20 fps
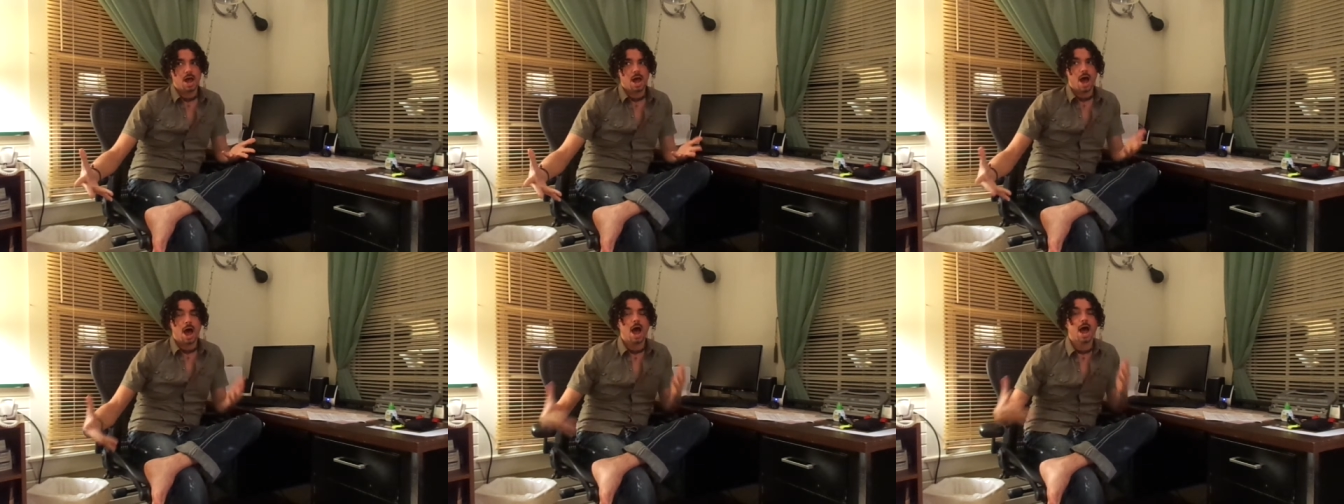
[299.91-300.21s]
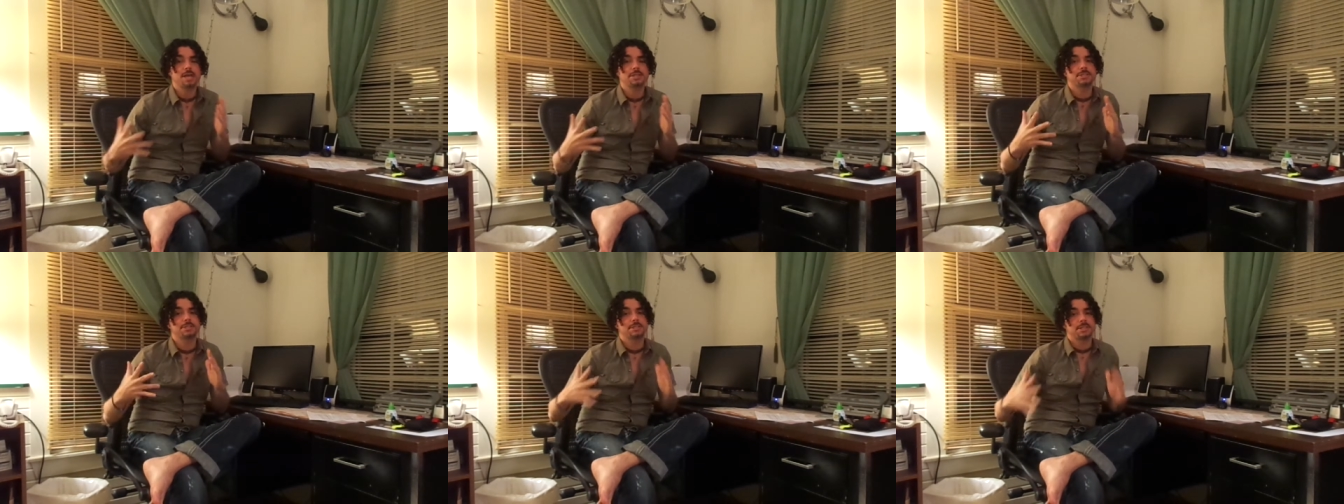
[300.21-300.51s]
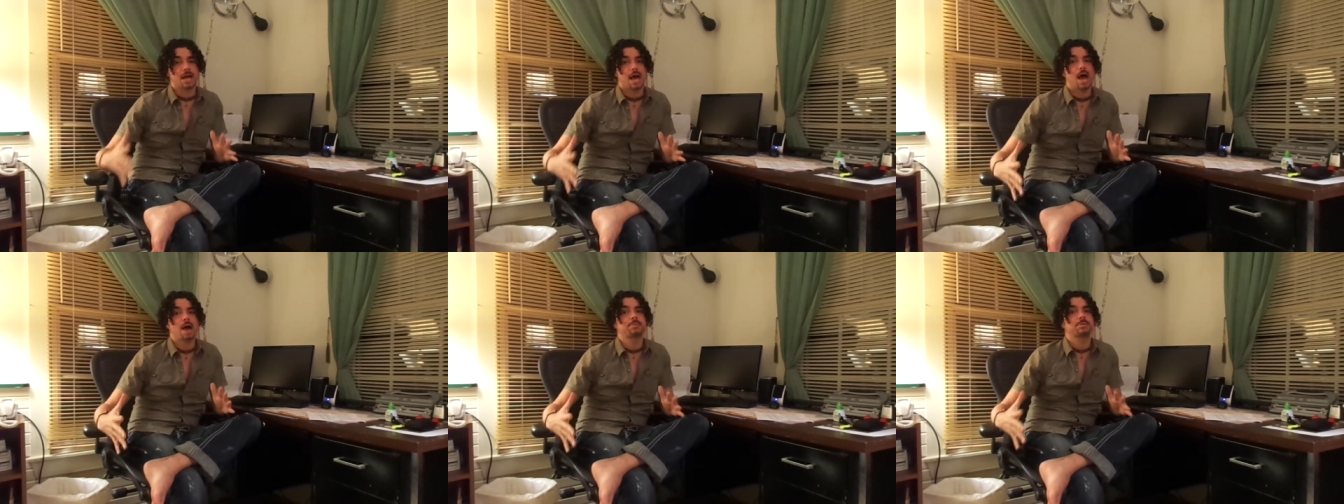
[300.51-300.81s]
I
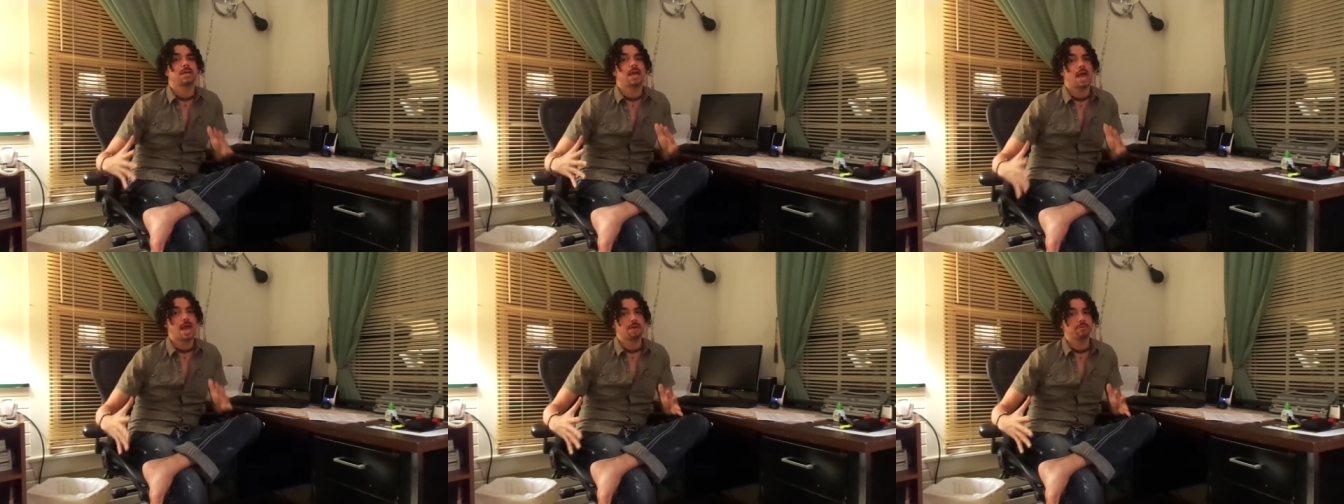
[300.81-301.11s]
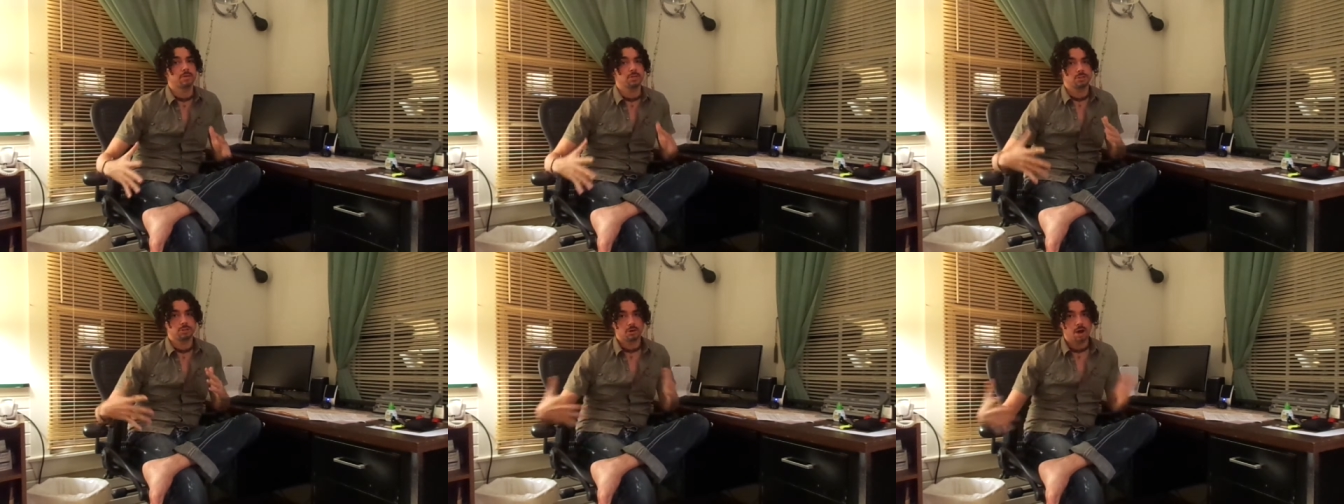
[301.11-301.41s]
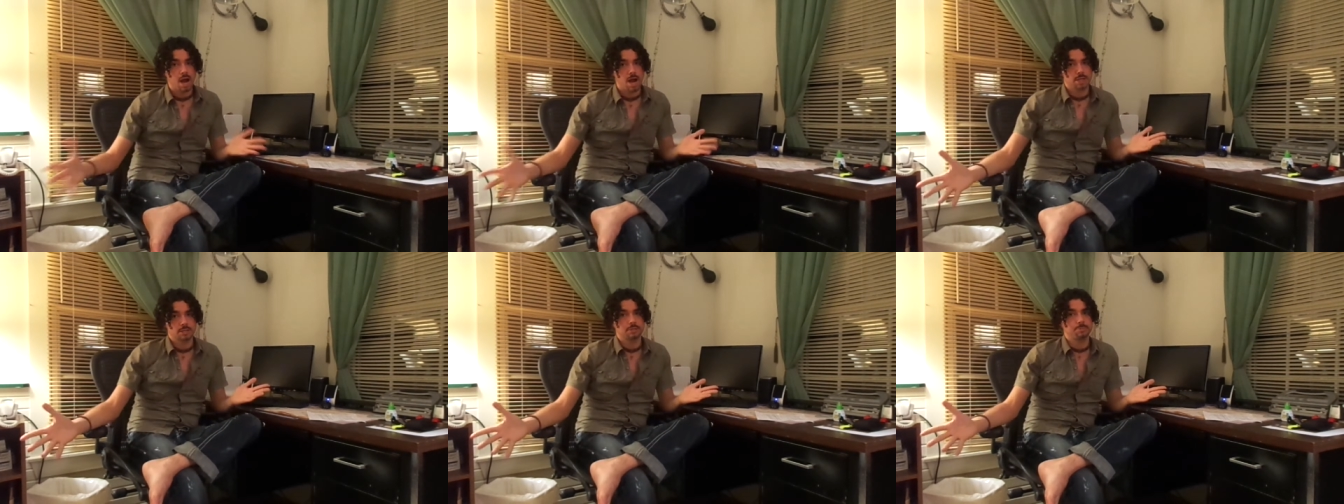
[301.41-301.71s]
stopped having
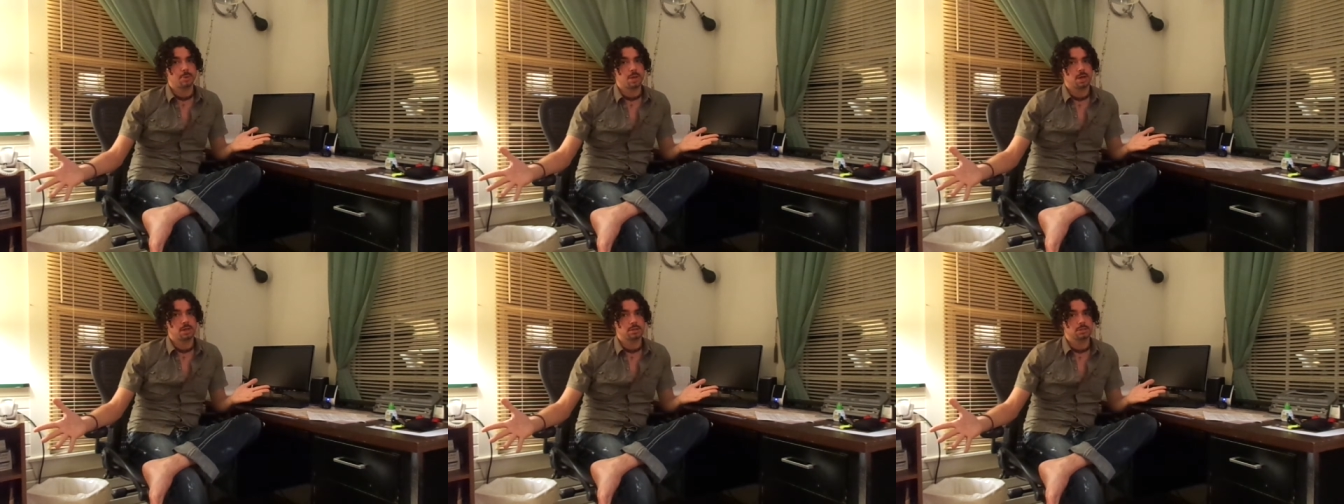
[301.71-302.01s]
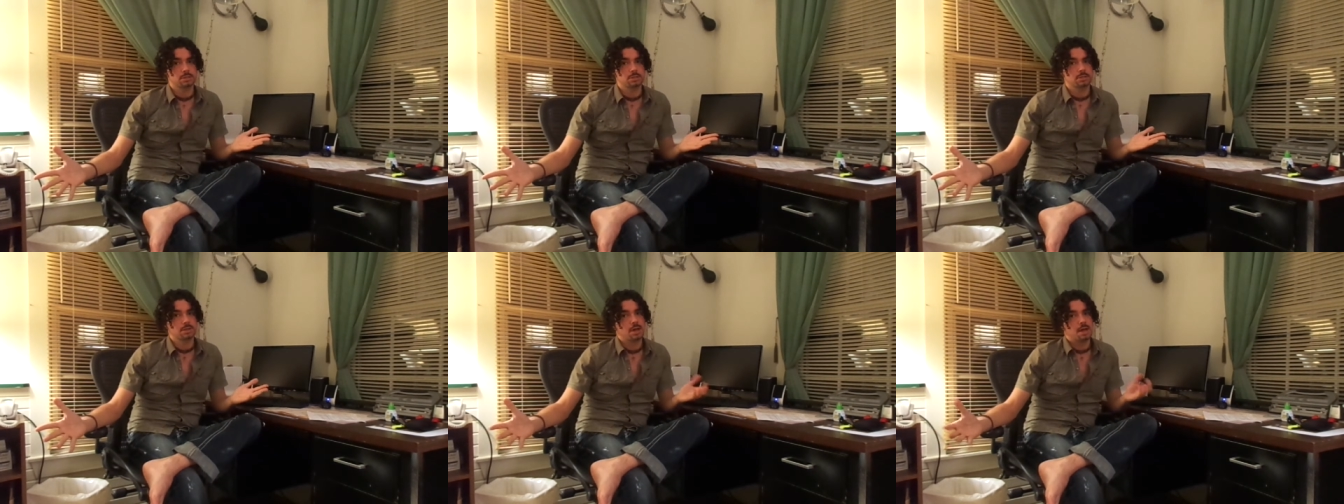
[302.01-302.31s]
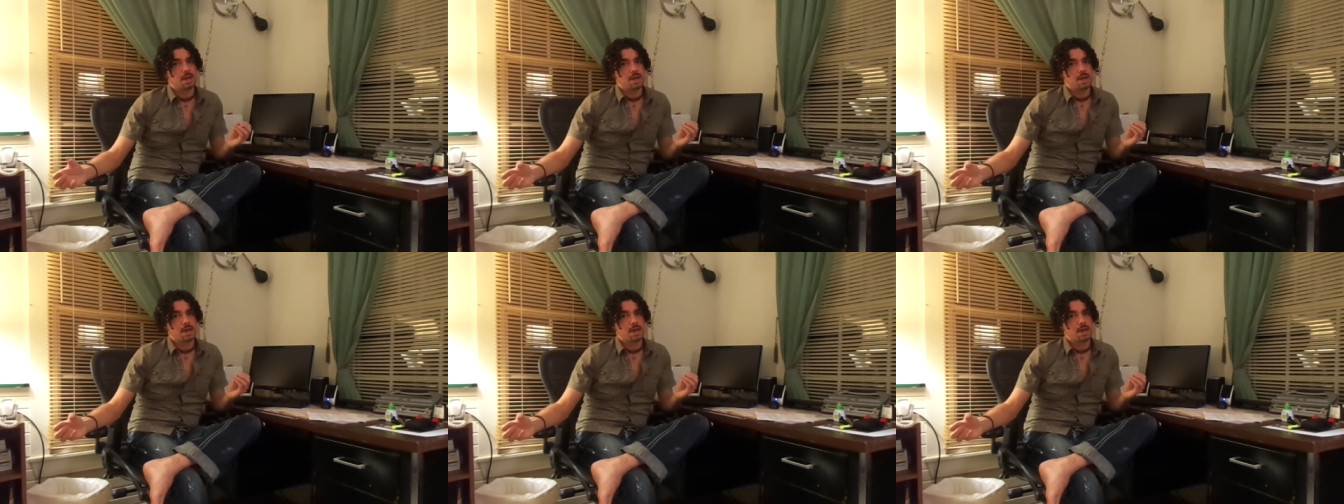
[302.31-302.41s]
dry spells.